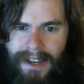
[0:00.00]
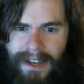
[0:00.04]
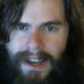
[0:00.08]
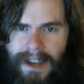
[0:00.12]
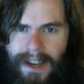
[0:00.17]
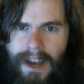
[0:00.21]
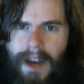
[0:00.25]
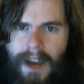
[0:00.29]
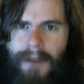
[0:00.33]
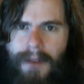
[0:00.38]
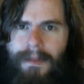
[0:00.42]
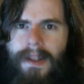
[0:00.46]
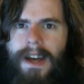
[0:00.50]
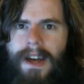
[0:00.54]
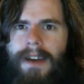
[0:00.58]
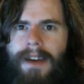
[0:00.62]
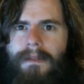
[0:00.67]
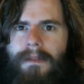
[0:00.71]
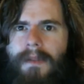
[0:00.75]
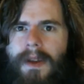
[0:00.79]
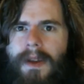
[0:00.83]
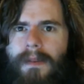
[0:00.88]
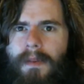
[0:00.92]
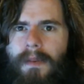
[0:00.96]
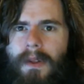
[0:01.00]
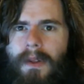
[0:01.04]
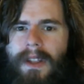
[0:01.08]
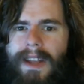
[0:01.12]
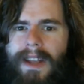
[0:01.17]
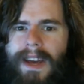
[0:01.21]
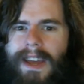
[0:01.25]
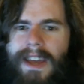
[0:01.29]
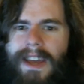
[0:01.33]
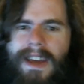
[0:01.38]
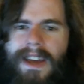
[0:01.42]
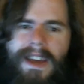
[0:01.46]
uh, black people.
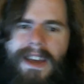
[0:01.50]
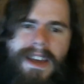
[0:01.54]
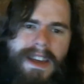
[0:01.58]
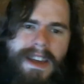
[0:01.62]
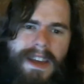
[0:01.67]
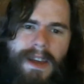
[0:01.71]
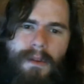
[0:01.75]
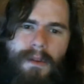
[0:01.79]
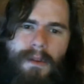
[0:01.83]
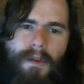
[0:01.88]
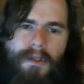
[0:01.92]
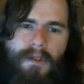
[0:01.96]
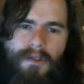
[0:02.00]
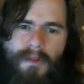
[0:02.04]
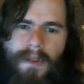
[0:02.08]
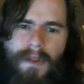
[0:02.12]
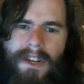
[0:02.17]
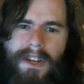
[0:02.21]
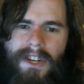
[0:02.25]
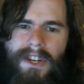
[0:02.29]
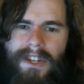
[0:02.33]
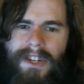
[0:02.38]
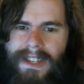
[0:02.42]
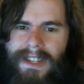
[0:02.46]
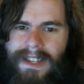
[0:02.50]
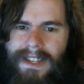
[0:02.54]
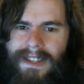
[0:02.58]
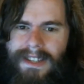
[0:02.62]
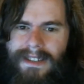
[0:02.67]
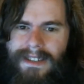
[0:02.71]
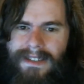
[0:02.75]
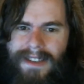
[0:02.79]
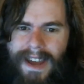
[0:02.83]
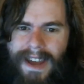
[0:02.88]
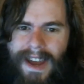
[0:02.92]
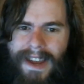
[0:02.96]
Like, it was originally
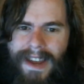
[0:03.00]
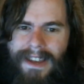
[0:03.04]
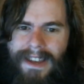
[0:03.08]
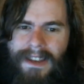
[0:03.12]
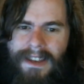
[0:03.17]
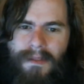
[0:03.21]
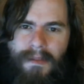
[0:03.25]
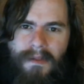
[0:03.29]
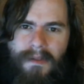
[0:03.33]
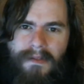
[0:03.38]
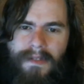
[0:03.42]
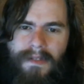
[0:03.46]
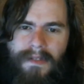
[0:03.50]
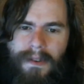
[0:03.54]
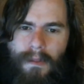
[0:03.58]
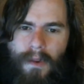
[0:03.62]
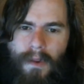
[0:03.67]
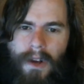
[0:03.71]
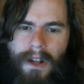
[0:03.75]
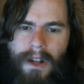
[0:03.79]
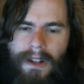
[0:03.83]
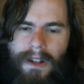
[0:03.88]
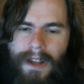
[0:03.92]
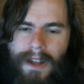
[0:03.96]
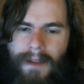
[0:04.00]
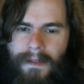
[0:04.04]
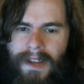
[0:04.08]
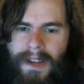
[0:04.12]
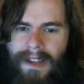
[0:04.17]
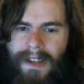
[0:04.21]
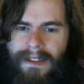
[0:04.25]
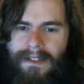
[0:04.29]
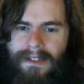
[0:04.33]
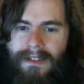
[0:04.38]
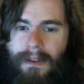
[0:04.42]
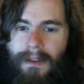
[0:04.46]
designed to prevent, well, I
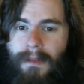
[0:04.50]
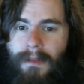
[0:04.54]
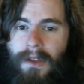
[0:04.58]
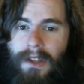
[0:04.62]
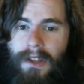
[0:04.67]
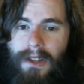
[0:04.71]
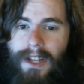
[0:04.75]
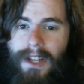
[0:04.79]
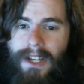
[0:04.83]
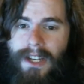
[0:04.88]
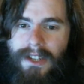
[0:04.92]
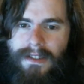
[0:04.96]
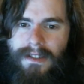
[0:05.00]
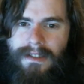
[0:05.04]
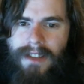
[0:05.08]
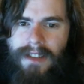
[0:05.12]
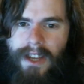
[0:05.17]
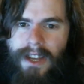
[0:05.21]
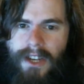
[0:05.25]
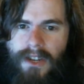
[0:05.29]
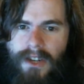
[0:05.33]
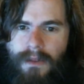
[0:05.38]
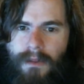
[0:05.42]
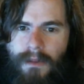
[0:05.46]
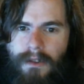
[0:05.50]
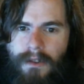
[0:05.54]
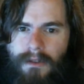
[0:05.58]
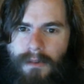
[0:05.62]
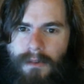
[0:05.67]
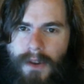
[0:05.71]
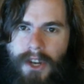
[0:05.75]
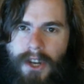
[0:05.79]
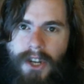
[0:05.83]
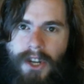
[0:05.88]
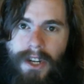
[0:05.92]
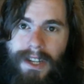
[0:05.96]
mean, some of the legislation was
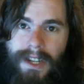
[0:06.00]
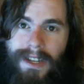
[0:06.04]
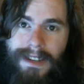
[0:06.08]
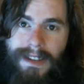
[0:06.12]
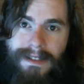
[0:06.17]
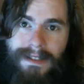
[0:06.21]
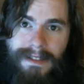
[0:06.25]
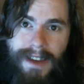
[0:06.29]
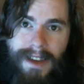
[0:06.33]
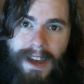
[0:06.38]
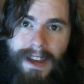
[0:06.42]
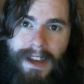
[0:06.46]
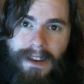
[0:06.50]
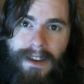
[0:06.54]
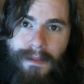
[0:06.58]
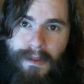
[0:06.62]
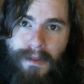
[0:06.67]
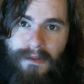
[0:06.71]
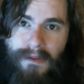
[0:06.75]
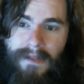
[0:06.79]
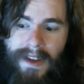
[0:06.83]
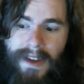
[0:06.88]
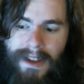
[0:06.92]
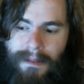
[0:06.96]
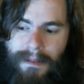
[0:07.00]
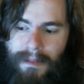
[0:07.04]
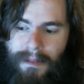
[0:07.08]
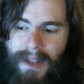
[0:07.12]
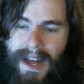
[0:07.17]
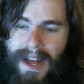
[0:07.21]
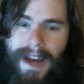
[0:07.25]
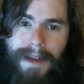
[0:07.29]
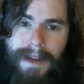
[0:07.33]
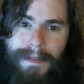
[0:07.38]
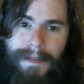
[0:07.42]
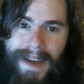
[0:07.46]
originally designed to prevent
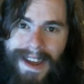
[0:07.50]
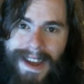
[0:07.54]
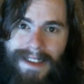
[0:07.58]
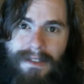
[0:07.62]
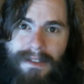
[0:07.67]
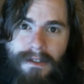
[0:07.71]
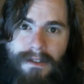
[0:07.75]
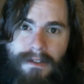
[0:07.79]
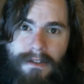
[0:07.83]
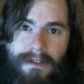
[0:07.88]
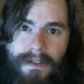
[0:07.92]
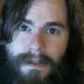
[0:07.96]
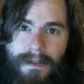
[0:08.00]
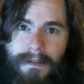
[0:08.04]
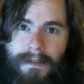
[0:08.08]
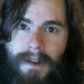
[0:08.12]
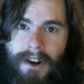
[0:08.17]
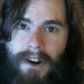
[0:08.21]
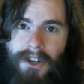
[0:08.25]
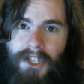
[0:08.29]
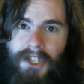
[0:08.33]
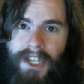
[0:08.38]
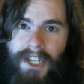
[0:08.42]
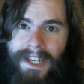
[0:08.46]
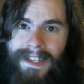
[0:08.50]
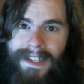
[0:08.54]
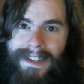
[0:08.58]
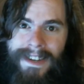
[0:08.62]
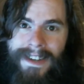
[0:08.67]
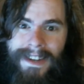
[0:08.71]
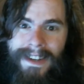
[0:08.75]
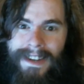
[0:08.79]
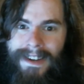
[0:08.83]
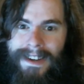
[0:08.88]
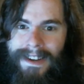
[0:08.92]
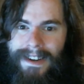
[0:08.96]
Black Panthers from marching
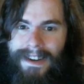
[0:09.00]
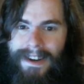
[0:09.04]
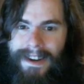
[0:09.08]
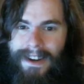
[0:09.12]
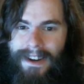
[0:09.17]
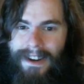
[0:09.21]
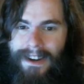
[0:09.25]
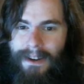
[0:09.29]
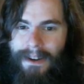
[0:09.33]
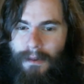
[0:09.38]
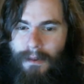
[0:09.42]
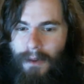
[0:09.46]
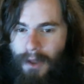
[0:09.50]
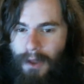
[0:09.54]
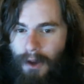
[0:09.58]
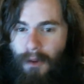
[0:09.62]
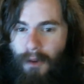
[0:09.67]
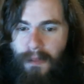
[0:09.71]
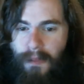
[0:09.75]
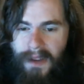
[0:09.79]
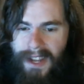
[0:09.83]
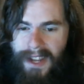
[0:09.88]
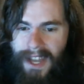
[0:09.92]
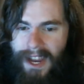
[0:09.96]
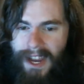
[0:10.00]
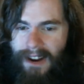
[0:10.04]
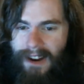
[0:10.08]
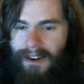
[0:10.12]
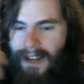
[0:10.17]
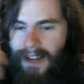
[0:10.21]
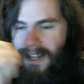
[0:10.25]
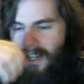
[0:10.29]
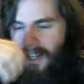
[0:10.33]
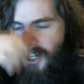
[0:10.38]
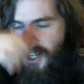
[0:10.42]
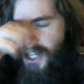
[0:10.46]
uh, with open
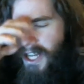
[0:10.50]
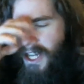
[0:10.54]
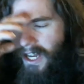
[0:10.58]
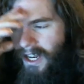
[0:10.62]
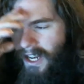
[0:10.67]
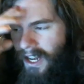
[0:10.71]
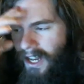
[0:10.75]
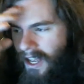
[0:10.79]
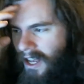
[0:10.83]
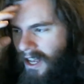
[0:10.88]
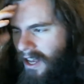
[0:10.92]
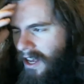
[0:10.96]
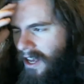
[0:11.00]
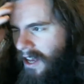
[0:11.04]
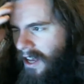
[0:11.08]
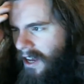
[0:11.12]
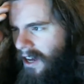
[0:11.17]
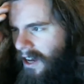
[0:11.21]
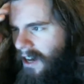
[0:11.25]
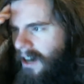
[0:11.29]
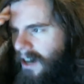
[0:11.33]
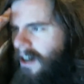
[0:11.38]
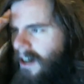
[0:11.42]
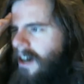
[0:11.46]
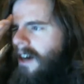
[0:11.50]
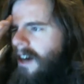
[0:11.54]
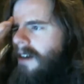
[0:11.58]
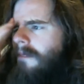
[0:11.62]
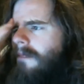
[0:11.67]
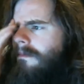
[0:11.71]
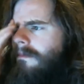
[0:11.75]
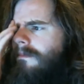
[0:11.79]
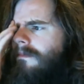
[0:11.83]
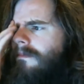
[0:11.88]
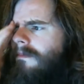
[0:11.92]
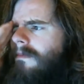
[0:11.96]
carry shit.
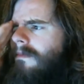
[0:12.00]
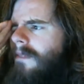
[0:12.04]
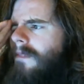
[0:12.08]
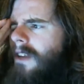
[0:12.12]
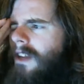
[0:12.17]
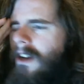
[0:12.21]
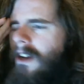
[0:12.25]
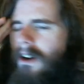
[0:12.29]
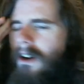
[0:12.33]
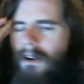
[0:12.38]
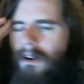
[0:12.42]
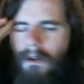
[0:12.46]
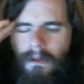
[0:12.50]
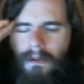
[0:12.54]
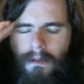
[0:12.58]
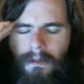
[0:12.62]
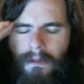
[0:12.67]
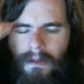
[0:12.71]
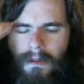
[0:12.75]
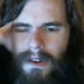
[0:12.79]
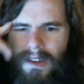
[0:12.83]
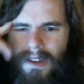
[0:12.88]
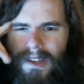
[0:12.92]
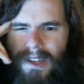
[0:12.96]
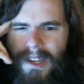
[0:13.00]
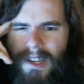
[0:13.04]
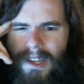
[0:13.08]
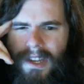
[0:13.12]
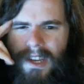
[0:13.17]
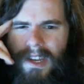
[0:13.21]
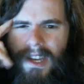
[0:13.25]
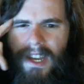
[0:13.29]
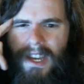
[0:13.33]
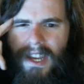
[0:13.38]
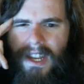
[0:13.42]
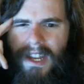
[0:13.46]
Um, you know,
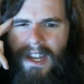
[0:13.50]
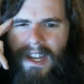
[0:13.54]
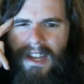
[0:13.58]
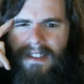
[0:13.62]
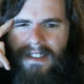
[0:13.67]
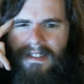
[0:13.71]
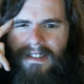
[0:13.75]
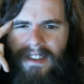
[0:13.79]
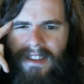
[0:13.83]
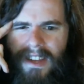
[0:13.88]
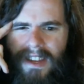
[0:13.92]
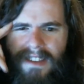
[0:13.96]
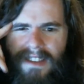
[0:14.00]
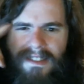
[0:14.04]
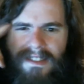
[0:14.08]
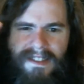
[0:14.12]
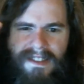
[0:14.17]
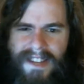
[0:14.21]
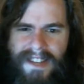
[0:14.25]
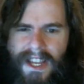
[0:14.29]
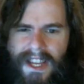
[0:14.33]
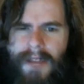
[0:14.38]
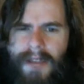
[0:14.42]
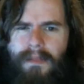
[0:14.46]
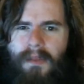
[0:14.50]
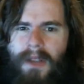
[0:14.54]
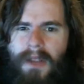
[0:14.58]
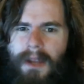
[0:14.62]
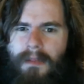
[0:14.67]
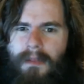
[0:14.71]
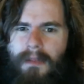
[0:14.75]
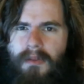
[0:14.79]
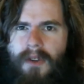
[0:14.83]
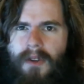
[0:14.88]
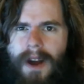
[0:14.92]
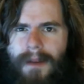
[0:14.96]
it, it's it's
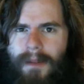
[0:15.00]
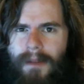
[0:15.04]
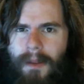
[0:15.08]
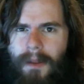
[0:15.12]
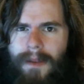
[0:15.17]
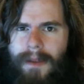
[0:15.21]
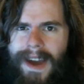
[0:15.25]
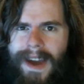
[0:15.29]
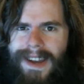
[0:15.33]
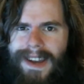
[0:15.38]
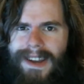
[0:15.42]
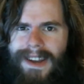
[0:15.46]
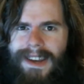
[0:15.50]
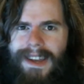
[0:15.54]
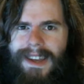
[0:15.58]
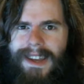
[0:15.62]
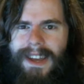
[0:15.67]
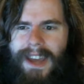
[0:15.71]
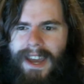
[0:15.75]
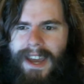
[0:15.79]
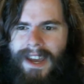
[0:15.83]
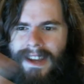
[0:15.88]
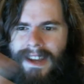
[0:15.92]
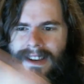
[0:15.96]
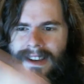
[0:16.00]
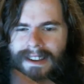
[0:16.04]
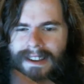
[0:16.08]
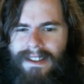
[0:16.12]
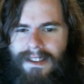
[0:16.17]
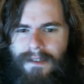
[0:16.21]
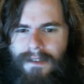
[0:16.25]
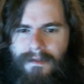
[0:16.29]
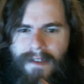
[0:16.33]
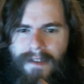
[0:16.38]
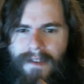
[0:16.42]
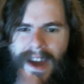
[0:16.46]
deeply problematic, and
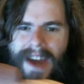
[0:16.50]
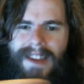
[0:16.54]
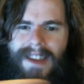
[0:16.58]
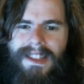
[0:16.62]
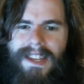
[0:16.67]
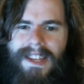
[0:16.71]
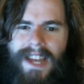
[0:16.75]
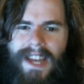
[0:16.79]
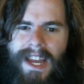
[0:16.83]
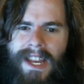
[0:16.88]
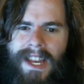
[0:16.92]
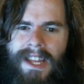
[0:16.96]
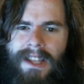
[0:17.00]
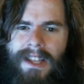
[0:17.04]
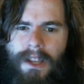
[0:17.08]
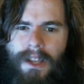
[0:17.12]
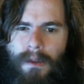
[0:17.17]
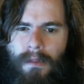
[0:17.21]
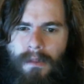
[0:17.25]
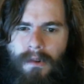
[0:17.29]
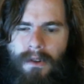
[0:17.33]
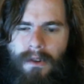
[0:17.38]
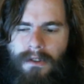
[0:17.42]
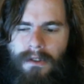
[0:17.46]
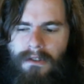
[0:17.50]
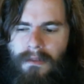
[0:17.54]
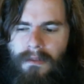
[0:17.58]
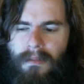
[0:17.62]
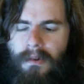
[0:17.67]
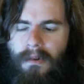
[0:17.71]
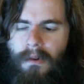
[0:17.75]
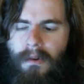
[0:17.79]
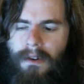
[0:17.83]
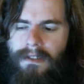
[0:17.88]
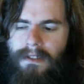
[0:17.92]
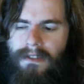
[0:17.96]
the fact that any liberal
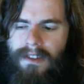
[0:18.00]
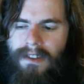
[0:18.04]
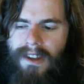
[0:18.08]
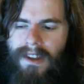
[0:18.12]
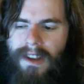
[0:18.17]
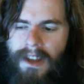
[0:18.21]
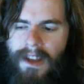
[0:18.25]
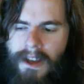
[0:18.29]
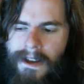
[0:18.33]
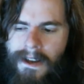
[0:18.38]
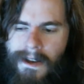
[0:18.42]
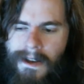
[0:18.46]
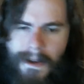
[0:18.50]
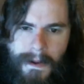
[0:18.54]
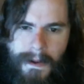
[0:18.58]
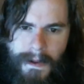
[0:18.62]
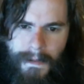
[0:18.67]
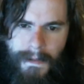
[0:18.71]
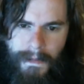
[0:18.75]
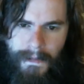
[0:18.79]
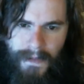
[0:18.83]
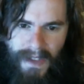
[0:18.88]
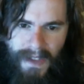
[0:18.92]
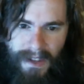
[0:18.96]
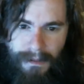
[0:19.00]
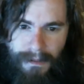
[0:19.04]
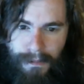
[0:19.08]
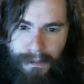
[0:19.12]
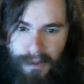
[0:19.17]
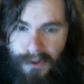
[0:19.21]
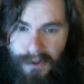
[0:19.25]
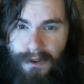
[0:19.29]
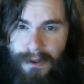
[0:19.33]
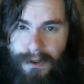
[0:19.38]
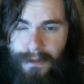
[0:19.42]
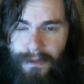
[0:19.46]
supports it
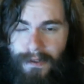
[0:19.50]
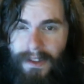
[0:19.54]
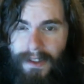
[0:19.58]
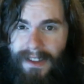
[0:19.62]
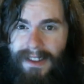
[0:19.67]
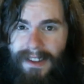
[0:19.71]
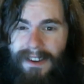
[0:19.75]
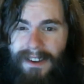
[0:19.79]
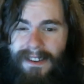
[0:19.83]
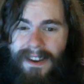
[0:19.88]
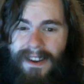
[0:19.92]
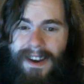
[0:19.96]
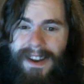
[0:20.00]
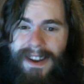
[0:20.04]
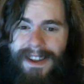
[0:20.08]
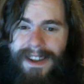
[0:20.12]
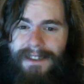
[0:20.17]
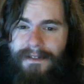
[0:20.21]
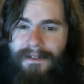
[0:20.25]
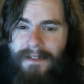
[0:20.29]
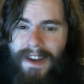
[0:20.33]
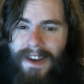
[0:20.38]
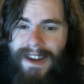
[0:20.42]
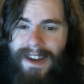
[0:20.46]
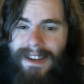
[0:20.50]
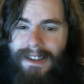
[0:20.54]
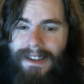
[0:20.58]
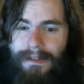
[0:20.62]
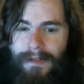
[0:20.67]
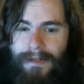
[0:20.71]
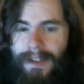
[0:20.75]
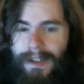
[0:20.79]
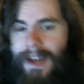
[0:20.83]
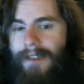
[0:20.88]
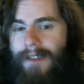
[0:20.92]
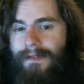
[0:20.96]
proves that they're not effective
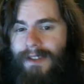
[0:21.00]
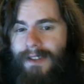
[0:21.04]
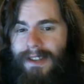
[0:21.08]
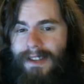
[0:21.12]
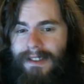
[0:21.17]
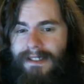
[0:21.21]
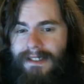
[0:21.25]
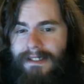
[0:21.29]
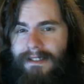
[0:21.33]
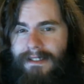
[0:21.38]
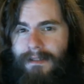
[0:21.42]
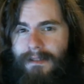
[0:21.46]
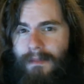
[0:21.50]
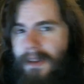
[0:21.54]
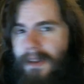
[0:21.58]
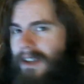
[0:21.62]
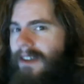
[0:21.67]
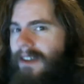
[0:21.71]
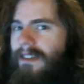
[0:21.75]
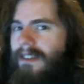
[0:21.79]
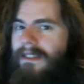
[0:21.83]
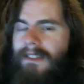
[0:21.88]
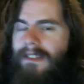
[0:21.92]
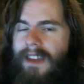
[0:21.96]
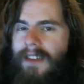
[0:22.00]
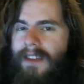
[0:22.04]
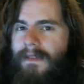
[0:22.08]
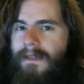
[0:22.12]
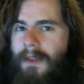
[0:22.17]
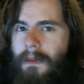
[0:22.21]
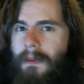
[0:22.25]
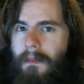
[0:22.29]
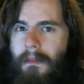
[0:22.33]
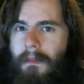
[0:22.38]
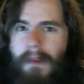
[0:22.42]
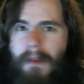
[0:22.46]
leftists because
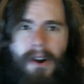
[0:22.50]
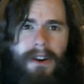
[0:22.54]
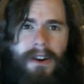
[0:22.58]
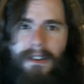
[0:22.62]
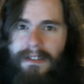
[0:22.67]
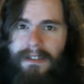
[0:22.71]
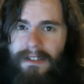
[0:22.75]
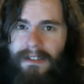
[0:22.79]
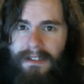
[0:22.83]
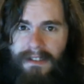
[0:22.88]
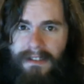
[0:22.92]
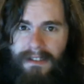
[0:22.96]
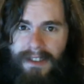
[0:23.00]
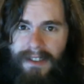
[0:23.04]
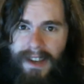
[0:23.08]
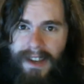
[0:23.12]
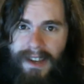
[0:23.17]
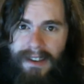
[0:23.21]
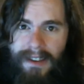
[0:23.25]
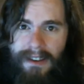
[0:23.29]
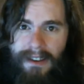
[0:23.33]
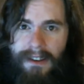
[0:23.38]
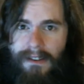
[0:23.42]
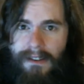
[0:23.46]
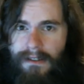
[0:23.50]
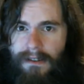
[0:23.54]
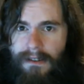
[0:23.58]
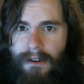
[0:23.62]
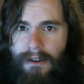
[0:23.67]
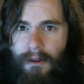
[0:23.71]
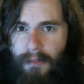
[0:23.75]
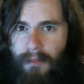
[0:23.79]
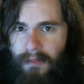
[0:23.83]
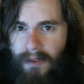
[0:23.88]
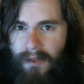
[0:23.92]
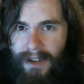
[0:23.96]
even Marx said under
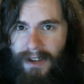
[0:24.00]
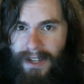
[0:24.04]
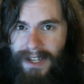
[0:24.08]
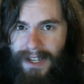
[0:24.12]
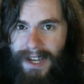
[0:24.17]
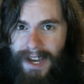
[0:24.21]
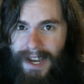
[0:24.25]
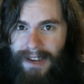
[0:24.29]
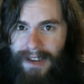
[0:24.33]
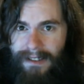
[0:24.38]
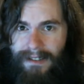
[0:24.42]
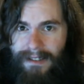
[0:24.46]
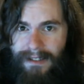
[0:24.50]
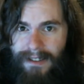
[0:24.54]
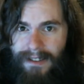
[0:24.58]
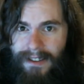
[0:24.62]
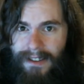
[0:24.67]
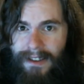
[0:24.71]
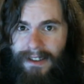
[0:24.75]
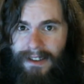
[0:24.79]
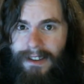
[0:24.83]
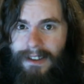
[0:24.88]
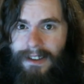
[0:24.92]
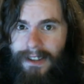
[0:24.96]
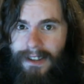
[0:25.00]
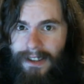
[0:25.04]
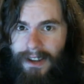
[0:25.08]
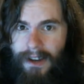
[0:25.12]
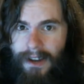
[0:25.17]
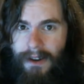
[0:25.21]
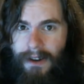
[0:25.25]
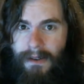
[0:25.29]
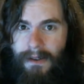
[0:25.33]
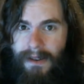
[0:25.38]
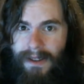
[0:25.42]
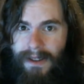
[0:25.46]
no pretext, you know?